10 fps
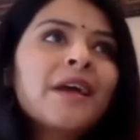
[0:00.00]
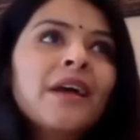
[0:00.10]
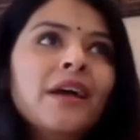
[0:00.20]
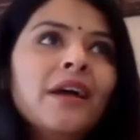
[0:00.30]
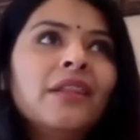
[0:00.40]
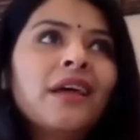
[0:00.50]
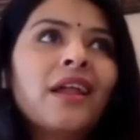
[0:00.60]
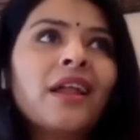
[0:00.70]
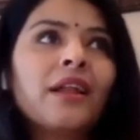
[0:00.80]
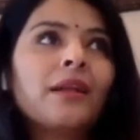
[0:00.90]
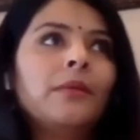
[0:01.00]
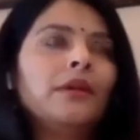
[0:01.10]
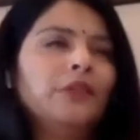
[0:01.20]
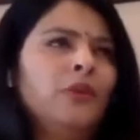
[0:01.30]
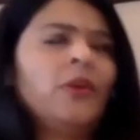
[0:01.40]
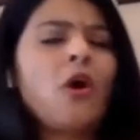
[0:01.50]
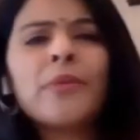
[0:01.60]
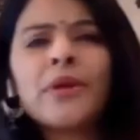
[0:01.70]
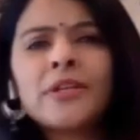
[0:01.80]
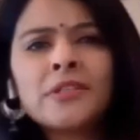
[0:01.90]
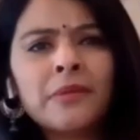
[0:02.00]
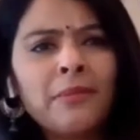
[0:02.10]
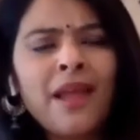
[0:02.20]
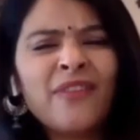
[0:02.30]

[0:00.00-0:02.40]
there are, you know, enormous uh, platforms.